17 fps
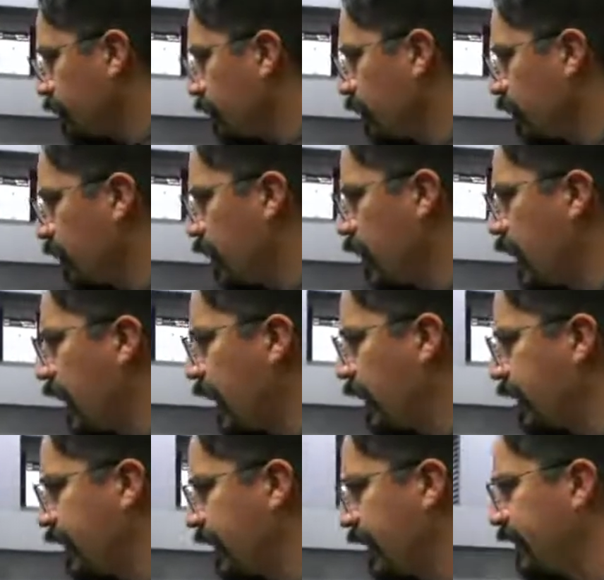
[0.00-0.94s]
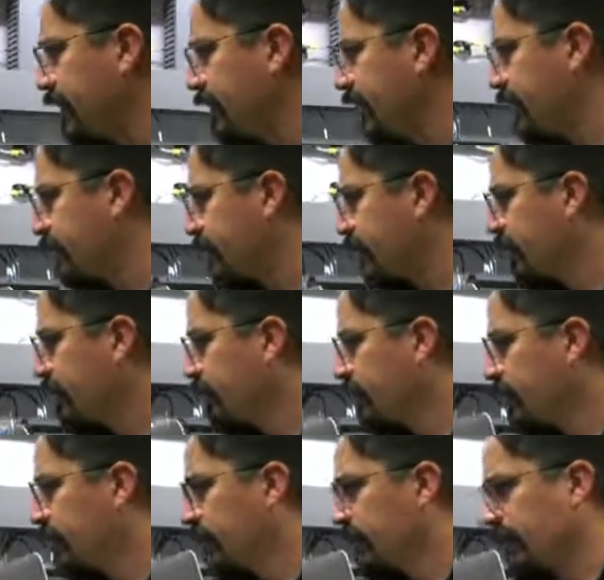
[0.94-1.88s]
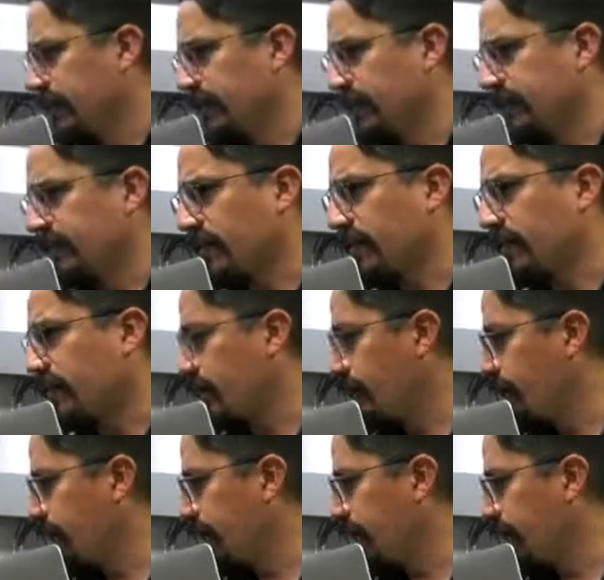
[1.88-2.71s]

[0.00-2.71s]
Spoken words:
IKDs. These are